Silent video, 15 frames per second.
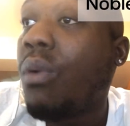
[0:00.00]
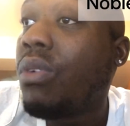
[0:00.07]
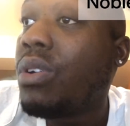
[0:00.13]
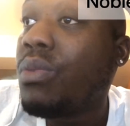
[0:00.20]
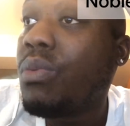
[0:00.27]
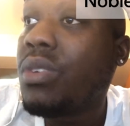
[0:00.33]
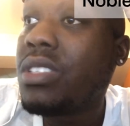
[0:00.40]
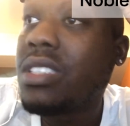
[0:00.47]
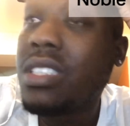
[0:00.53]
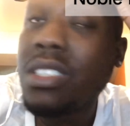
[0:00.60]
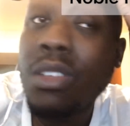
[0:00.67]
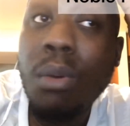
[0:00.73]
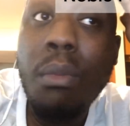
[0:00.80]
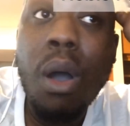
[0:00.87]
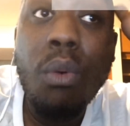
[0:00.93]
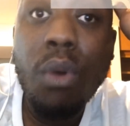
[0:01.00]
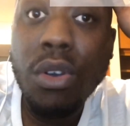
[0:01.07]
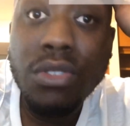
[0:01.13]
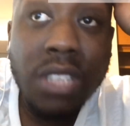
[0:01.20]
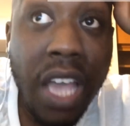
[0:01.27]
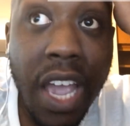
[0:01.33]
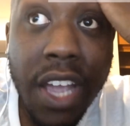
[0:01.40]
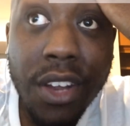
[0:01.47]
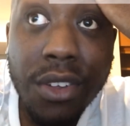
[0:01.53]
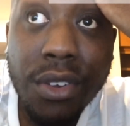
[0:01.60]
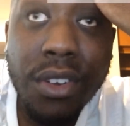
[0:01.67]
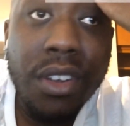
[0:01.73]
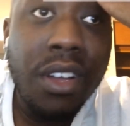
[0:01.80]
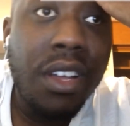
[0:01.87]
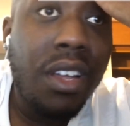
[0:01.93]
I wouldn't wish this on my worst
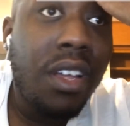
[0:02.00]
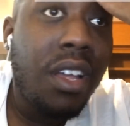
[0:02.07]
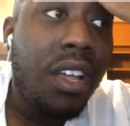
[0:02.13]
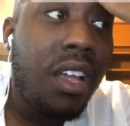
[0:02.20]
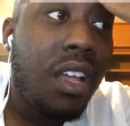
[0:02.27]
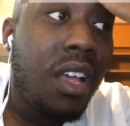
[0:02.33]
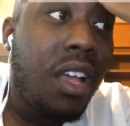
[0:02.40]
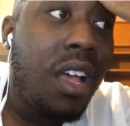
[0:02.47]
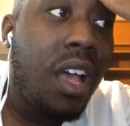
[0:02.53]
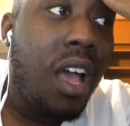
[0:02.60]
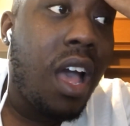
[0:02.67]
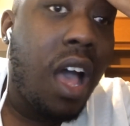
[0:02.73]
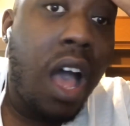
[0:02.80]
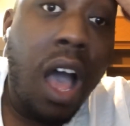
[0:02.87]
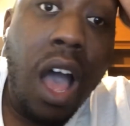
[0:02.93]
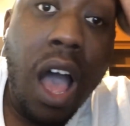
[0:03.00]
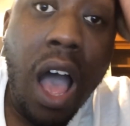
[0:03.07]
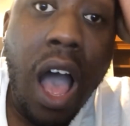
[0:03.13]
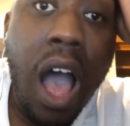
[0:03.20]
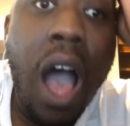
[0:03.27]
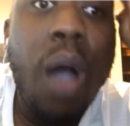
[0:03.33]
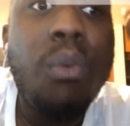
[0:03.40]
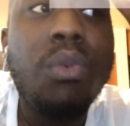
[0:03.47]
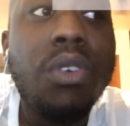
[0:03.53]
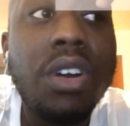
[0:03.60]
hater. I